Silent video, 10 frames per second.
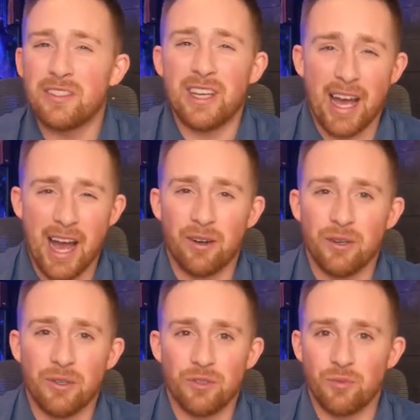things like
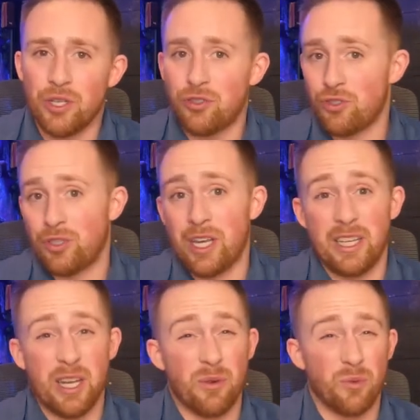acros, which
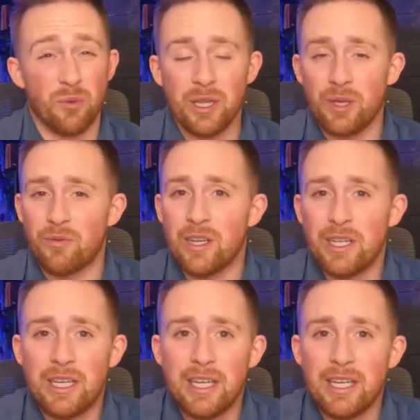can get really
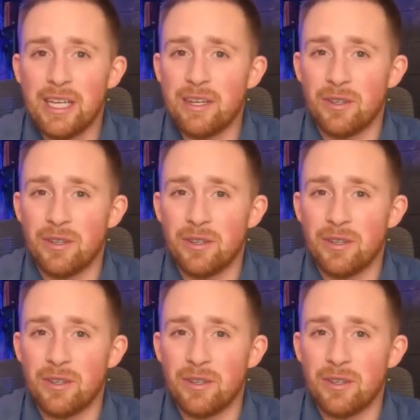finicky